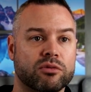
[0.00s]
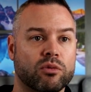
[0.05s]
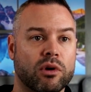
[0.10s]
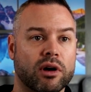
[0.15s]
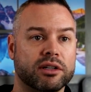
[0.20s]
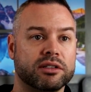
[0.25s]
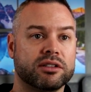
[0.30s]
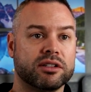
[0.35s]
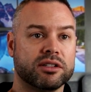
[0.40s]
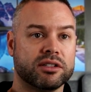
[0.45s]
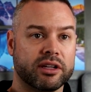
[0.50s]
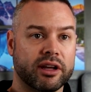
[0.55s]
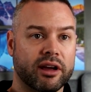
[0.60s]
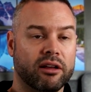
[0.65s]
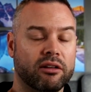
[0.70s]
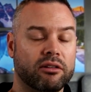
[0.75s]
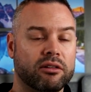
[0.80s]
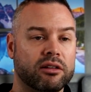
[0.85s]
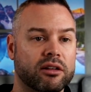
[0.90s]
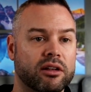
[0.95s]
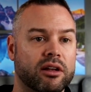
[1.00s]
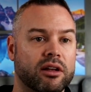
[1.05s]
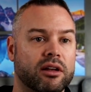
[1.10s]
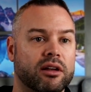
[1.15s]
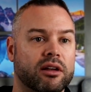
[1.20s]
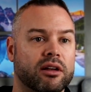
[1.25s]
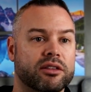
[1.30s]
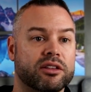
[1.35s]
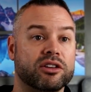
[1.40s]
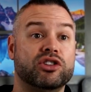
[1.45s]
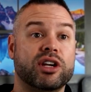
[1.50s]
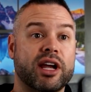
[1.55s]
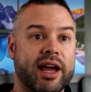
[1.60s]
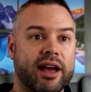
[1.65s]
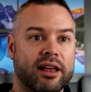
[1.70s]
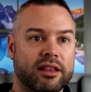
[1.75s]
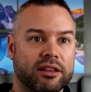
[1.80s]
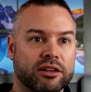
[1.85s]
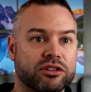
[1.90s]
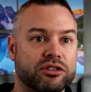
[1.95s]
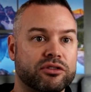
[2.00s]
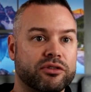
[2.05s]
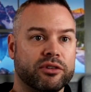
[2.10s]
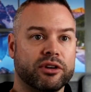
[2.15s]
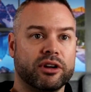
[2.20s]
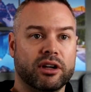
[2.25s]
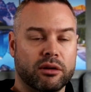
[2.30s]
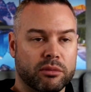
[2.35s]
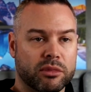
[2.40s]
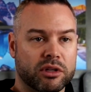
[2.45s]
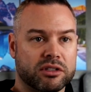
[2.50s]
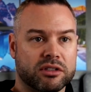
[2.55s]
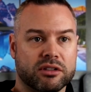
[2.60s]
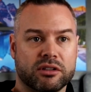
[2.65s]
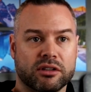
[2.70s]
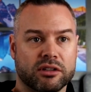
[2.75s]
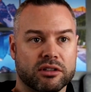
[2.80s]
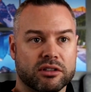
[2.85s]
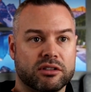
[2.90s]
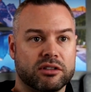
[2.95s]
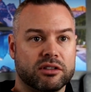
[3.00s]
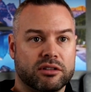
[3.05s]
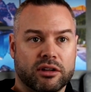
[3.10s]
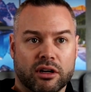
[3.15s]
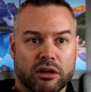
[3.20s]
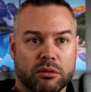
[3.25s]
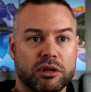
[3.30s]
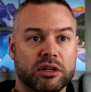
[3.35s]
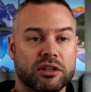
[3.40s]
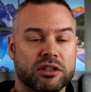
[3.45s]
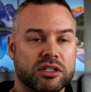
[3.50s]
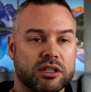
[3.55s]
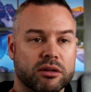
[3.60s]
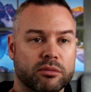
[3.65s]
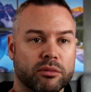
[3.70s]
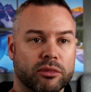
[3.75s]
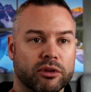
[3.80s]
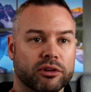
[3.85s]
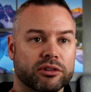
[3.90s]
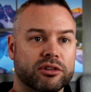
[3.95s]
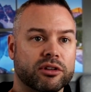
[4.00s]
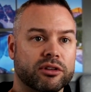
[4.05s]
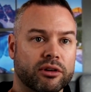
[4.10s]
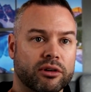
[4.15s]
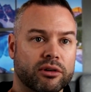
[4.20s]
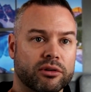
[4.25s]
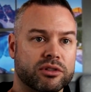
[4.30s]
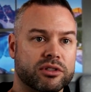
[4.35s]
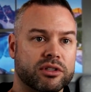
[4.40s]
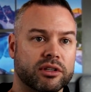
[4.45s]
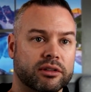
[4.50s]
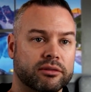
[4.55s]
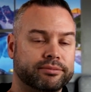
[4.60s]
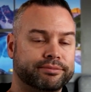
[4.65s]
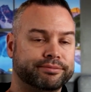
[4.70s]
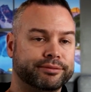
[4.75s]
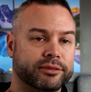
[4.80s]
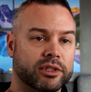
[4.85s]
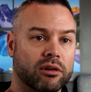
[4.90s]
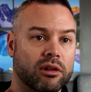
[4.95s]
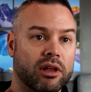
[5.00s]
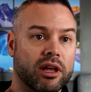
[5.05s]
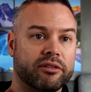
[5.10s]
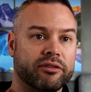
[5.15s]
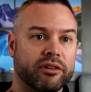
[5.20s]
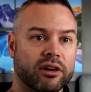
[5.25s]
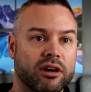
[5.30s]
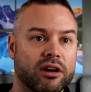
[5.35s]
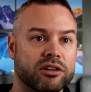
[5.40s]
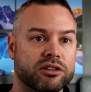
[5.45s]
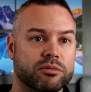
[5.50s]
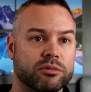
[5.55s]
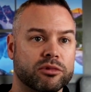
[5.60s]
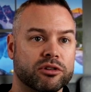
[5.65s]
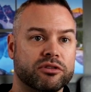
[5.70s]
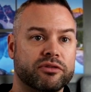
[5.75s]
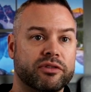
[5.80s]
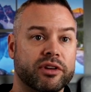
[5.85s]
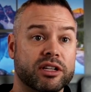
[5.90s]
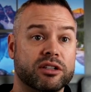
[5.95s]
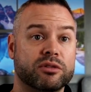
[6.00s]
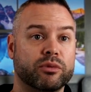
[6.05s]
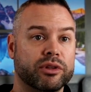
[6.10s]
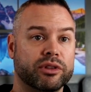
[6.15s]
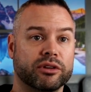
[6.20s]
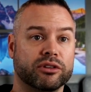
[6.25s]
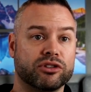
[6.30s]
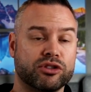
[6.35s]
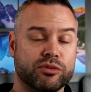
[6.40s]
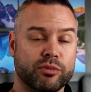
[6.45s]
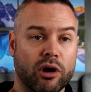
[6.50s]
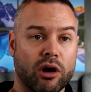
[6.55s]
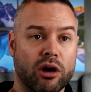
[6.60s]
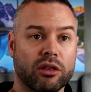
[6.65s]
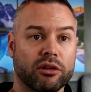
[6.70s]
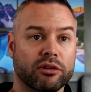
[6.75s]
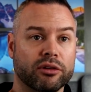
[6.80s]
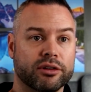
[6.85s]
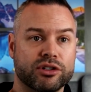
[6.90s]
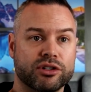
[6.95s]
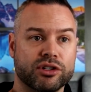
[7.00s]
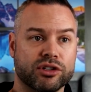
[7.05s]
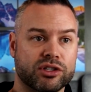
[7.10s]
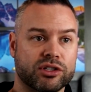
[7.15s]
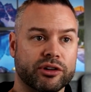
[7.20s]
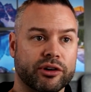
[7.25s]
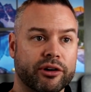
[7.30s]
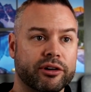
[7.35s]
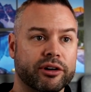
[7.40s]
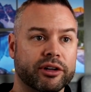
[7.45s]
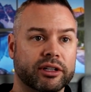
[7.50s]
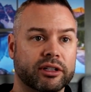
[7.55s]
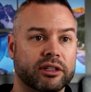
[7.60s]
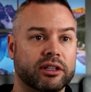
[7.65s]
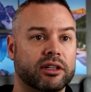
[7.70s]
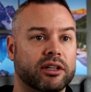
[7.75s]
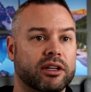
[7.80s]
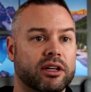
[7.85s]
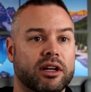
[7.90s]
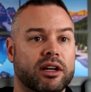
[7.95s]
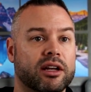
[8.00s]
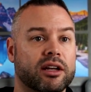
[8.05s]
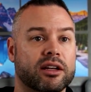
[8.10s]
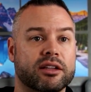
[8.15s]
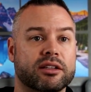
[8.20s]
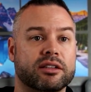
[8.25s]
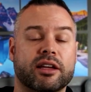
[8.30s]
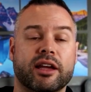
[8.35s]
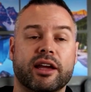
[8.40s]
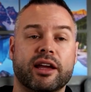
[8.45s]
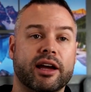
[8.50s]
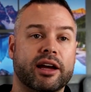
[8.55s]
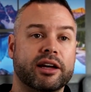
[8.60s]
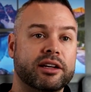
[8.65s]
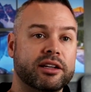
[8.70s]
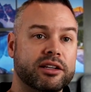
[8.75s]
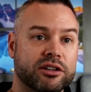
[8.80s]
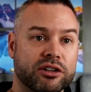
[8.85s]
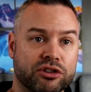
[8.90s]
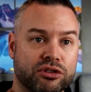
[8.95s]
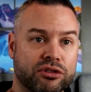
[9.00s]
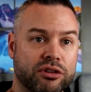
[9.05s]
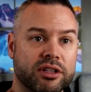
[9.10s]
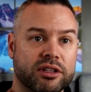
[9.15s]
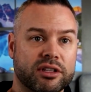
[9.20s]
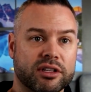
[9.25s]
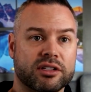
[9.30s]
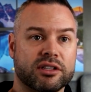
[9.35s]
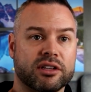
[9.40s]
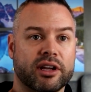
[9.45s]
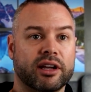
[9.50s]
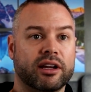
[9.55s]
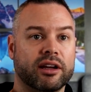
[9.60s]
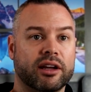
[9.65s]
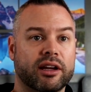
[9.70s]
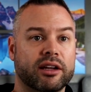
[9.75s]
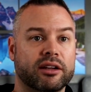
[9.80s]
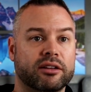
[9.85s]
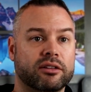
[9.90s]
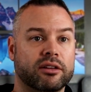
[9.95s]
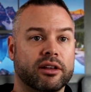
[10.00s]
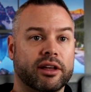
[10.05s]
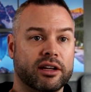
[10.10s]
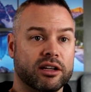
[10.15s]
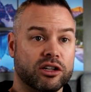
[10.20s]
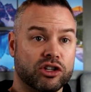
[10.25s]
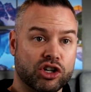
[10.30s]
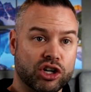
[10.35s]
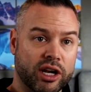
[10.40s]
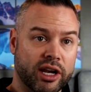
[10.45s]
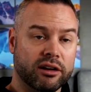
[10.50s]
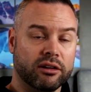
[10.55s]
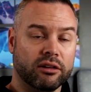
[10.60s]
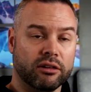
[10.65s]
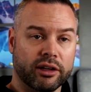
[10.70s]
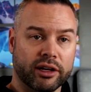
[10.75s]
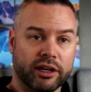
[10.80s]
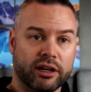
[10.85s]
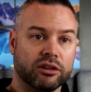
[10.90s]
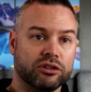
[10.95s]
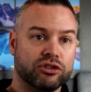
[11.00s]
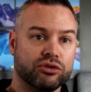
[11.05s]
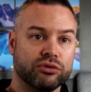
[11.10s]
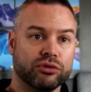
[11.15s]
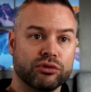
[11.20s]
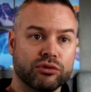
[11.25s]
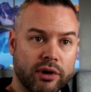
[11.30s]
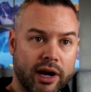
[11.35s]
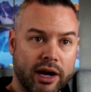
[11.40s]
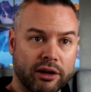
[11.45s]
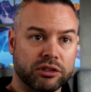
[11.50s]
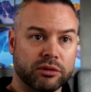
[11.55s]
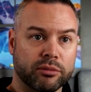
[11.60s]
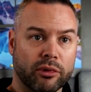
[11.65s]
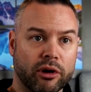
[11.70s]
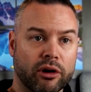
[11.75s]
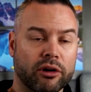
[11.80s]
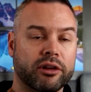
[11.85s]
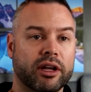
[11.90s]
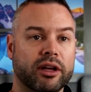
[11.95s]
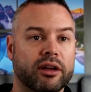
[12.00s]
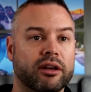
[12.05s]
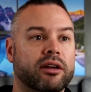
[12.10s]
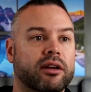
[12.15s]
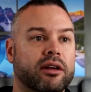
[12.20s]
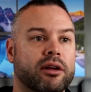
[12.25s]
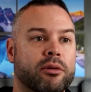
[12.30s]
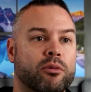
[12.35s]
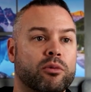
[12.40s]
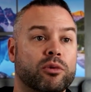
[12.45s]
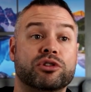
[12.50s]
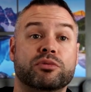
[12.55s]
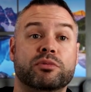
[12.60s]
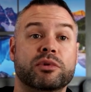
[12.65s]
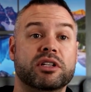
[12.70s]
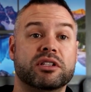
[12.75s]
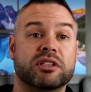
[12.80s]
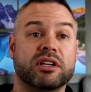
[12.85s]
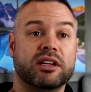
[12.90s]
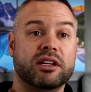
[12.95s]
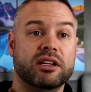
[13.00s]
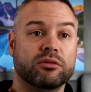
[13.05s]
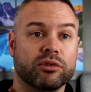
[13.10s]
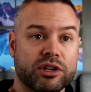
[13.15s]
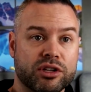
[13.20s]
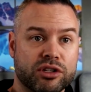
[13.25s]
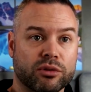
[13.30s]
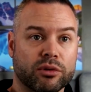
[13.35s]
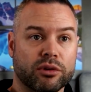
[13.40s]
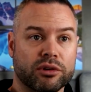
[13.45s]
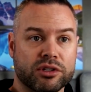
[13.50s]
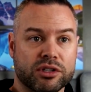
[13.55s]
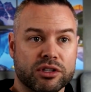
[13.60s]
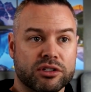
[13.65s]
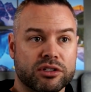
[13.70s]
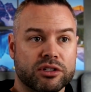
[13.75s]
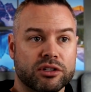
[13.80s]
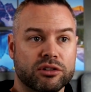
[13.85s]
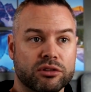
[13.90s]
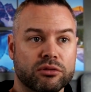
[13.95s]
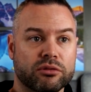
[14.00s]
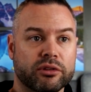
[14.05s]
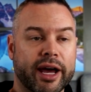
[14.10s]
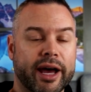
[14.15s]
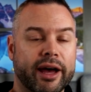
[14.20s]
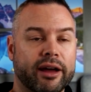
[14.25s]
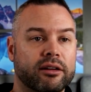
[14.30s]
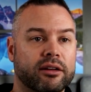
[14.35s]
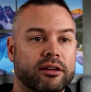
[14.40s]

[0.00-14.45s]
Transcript: want to sell. The challenge for him is going to be similar to those that a lot of our customers face when they're smaller and just starting. Is, hey, I need to treat this like a channel, like a true route to market, which means I need resources to do that,